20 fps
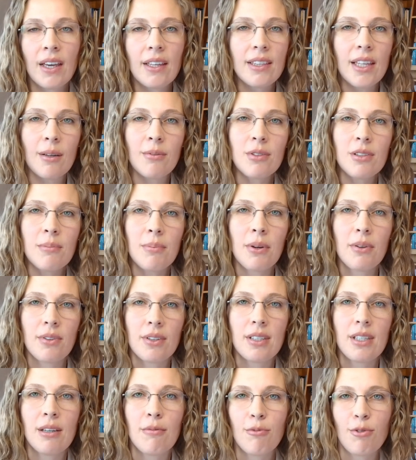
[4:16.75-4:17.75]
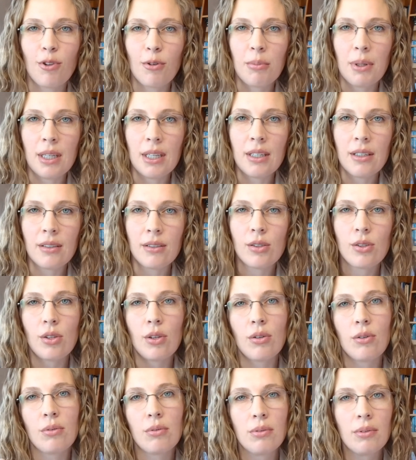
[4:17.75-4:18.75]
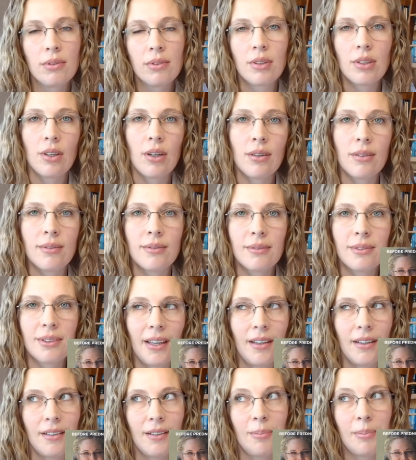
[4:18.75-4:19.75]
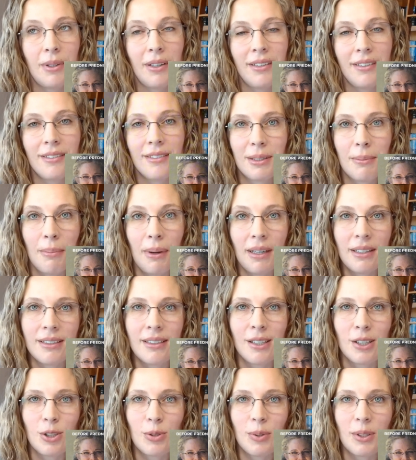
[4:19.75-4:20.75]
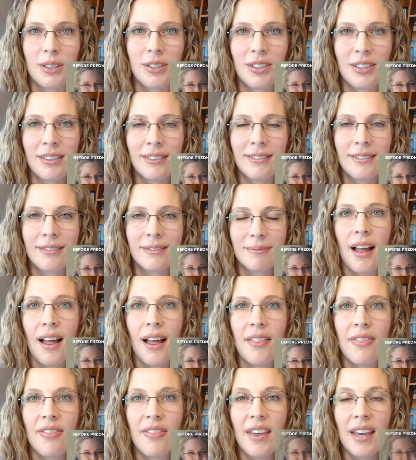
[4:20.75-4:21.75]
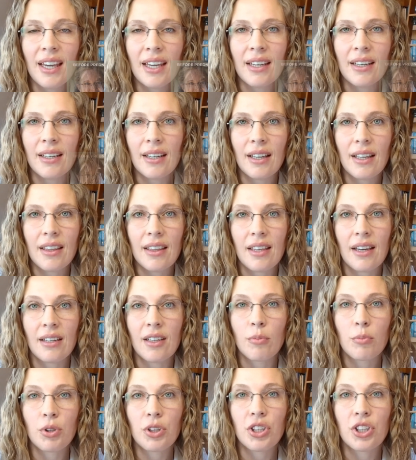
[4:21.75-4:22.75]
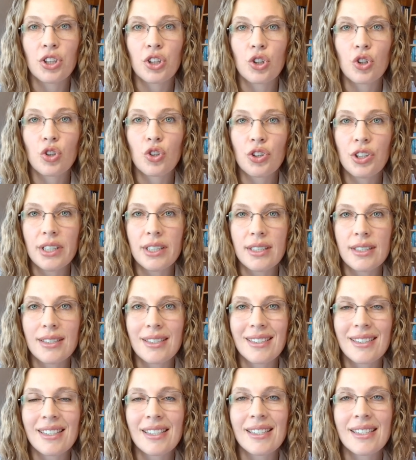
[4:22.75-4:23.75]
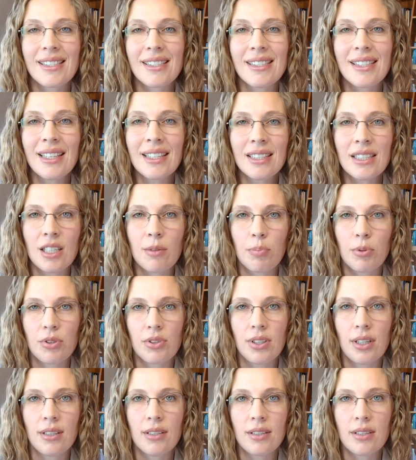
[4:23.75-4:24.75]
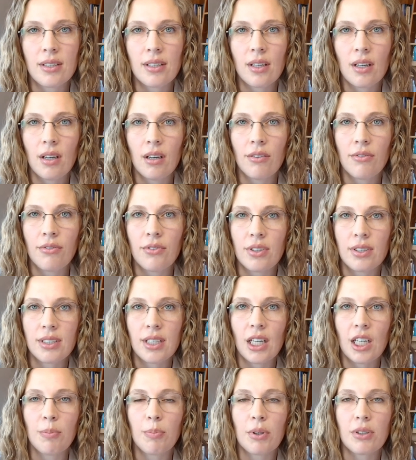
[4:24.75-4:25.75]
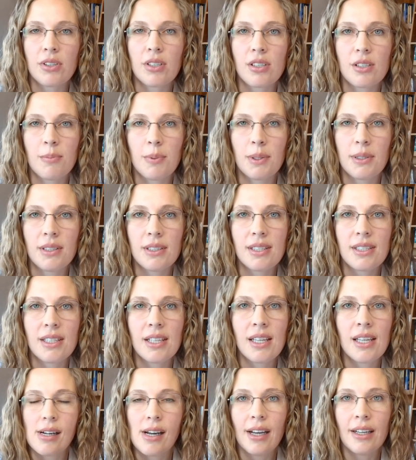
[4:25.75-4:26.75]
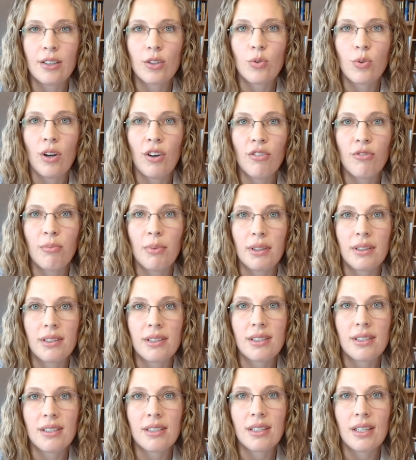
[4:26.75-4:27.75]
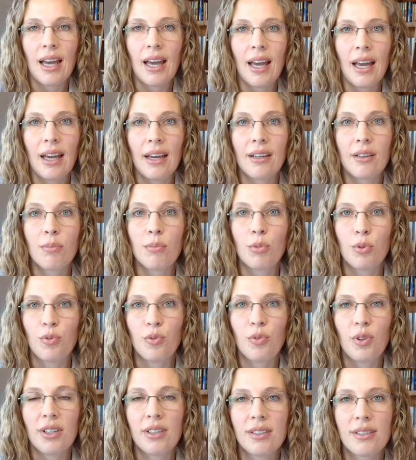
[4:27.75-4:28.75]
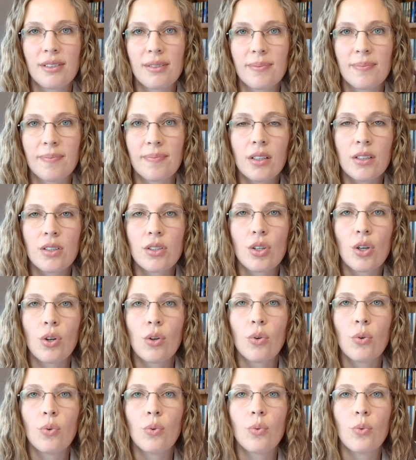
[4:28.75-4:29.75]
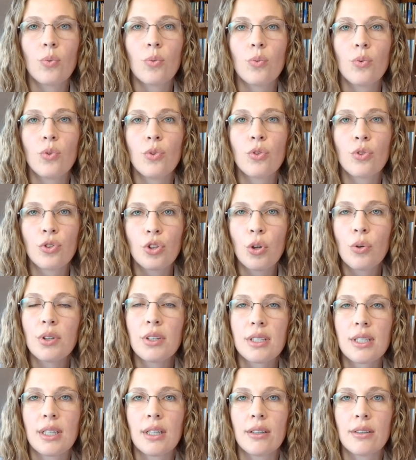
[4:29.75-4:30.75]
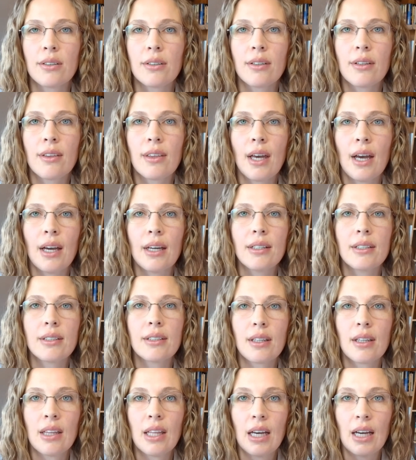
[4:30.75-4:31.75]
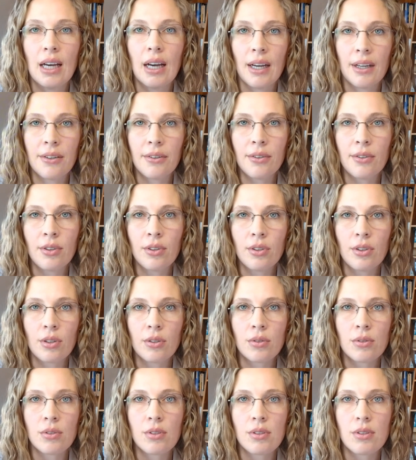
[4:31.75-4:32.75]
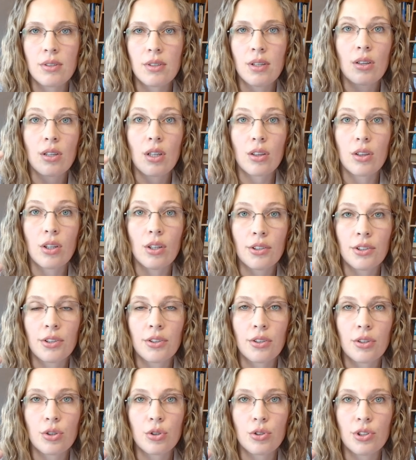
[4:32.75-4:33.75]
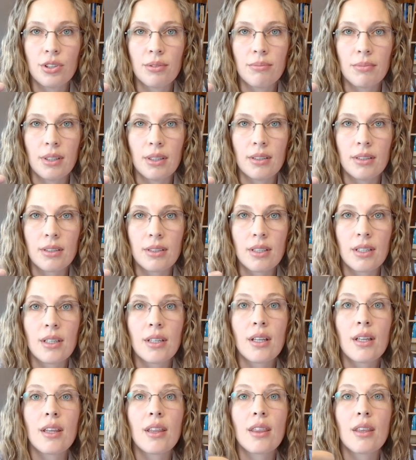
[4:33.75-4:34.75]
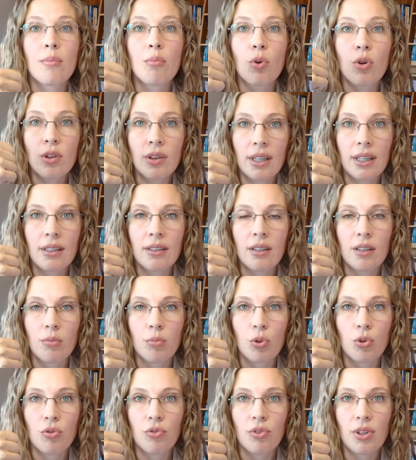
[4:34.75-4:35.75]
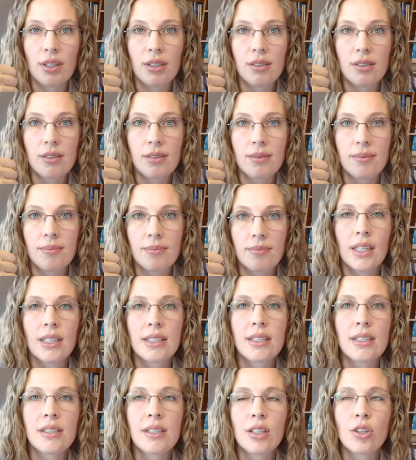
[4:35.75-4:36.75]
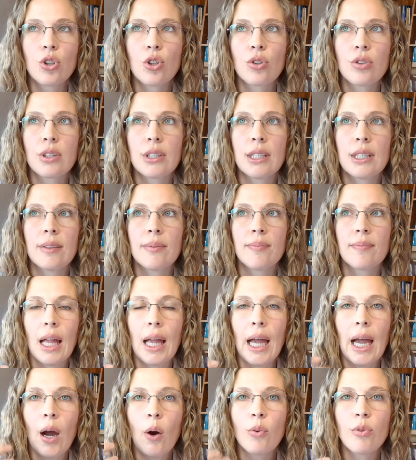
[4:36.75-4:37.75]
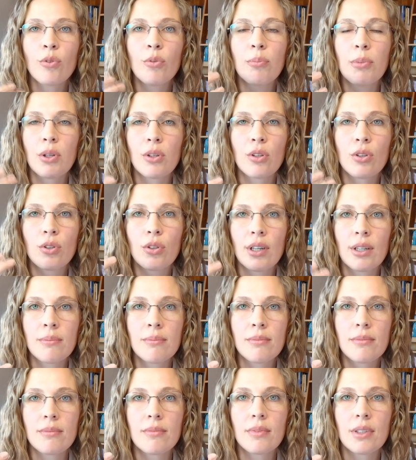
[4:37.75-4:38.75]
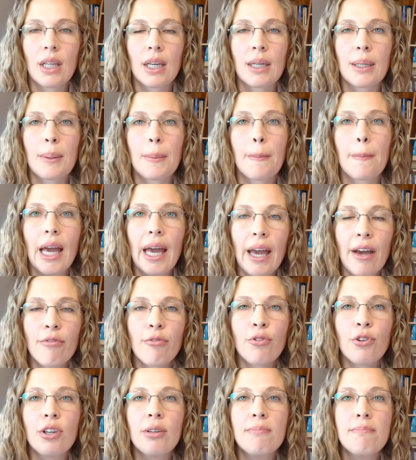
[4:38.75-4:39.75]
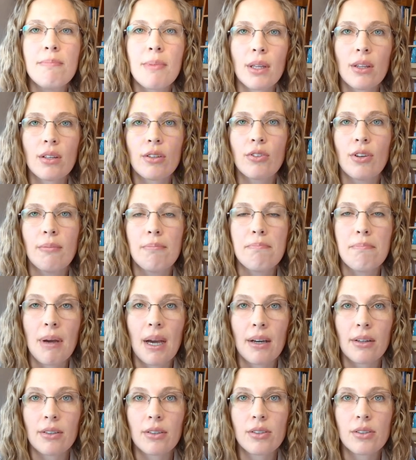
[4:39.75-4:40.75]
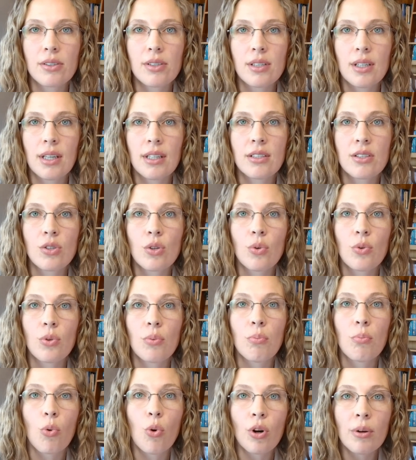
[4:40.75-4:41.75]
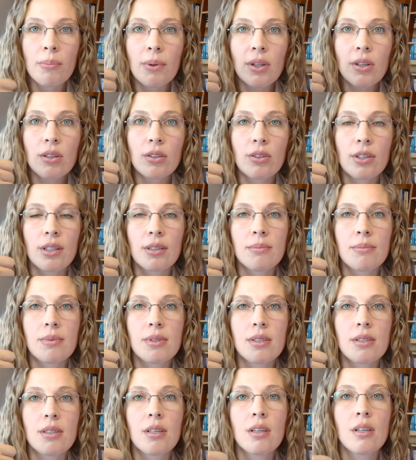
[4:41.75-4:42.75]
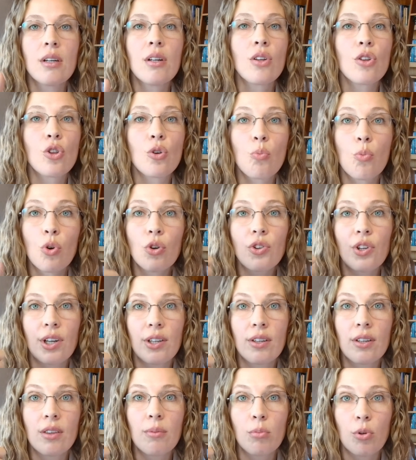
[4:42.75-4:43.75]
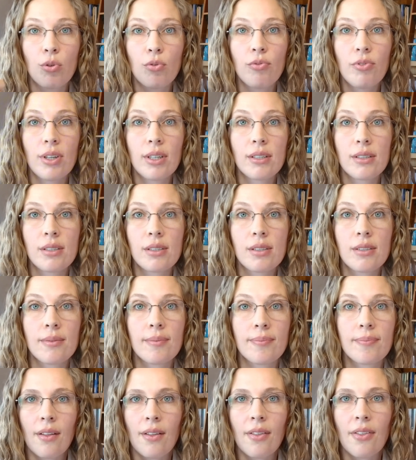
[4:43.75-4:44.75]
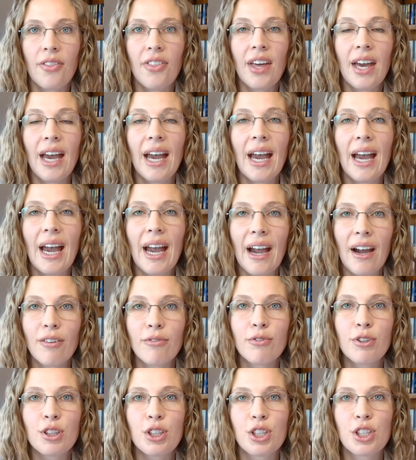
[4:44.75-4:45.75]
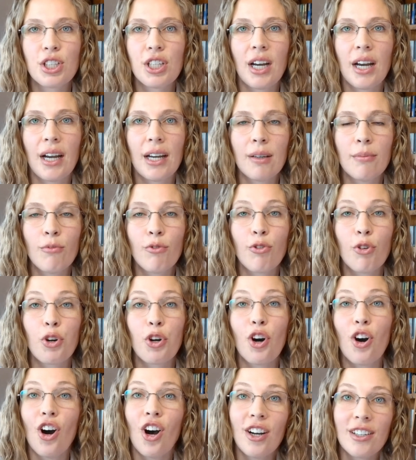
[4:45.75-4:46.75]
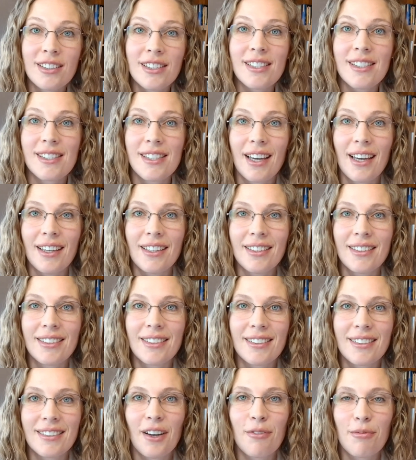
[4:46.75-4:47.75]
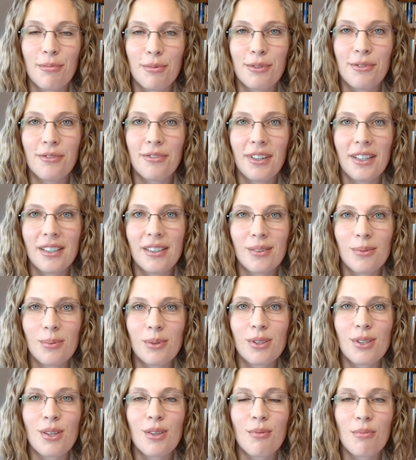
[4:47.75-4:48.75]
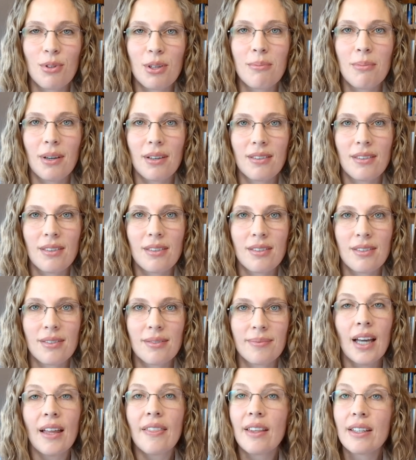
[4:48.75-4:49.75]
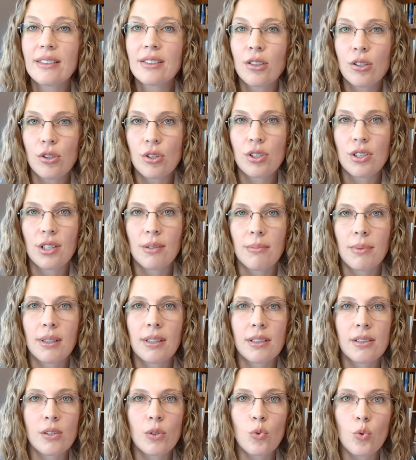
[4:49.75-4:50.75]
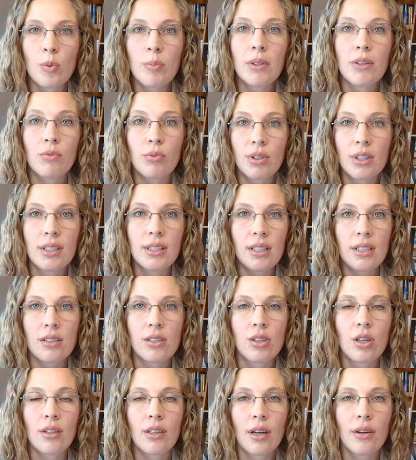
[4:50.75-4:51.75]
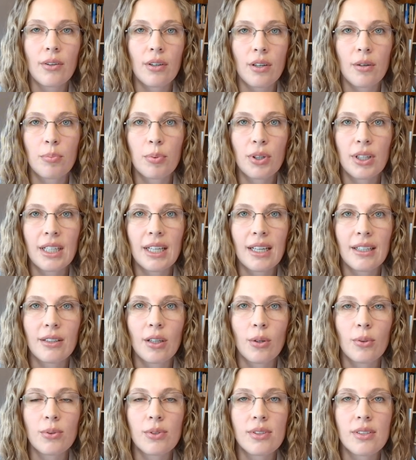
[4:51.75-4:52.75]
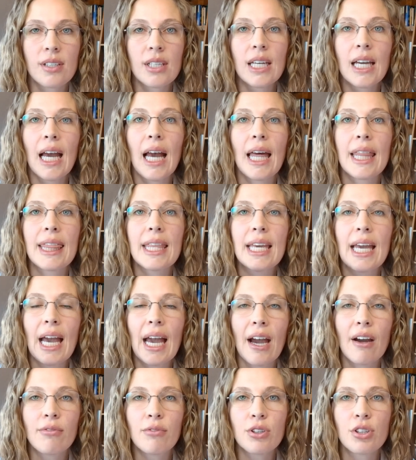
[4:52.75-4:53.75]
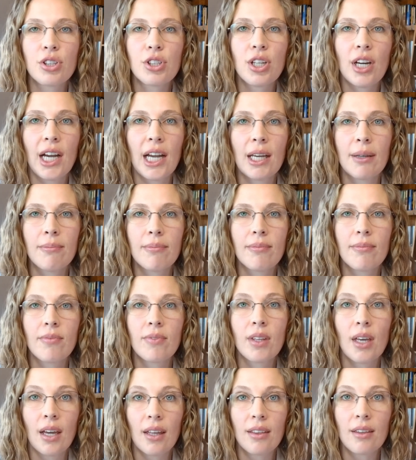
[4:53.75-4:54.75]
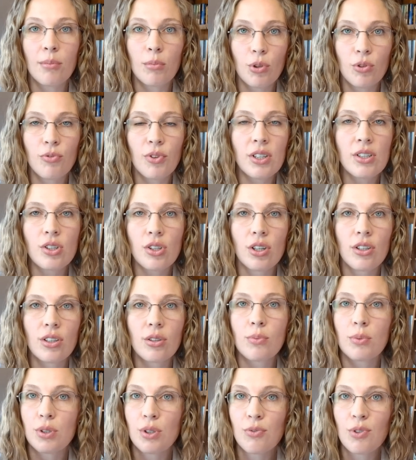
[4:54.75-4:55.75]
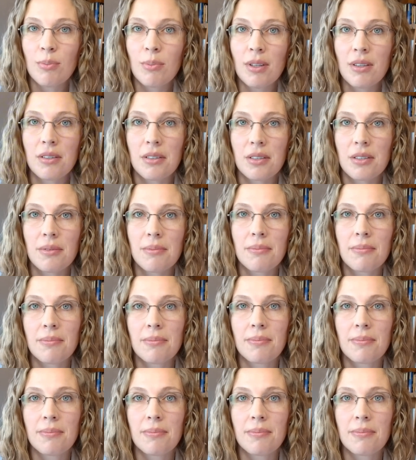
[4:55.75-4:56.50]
That was about the same for me. So, you know, it applied to my situation. And then that number increased to 60% of the study participants at 12 months had moon face. So you'll notice here that the higher the dose, the longer the treatment, the more likely the moon face. It's essentially how a milligram, like every milligram matters. And so the more milligrams, the more likely the moon face. The average time for onset of moon face was 3 months. And that's interesting because these women really did start out at a pretty high dose. And the average time that the moon face started was 3 months.